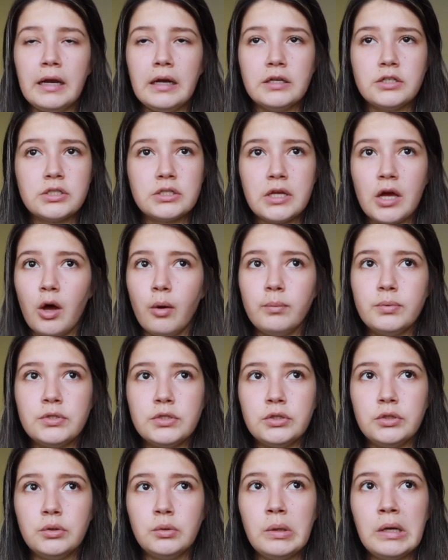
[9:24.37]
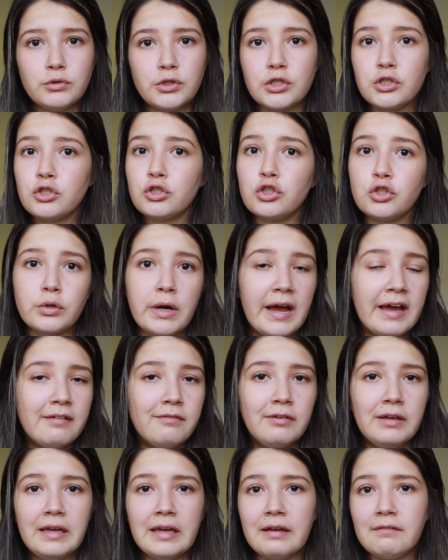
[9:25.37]
And it just helps you just
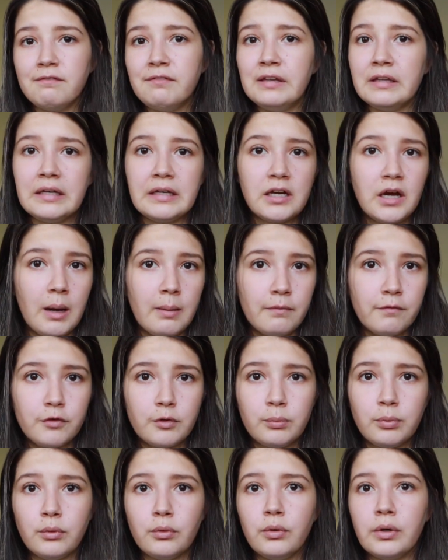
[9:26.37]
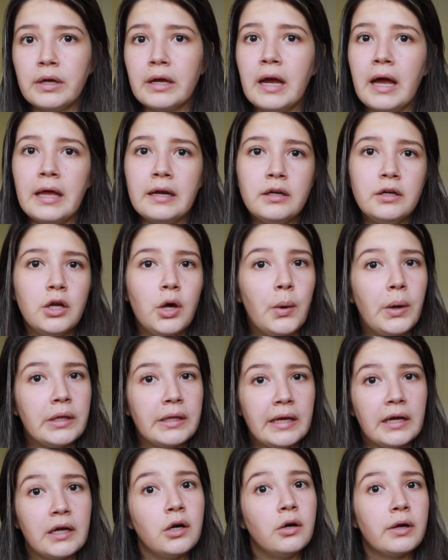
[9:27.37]
driving and feeling comfortable and kind of knowing
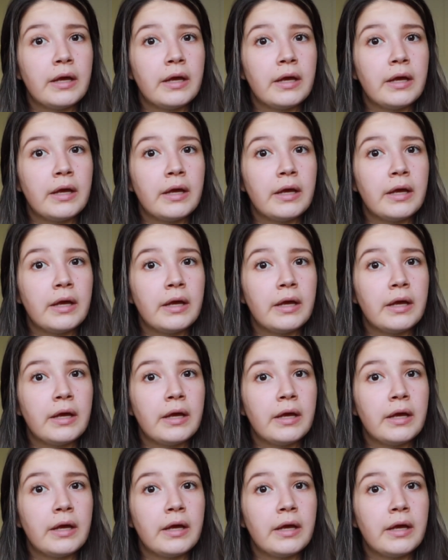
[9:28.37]
like,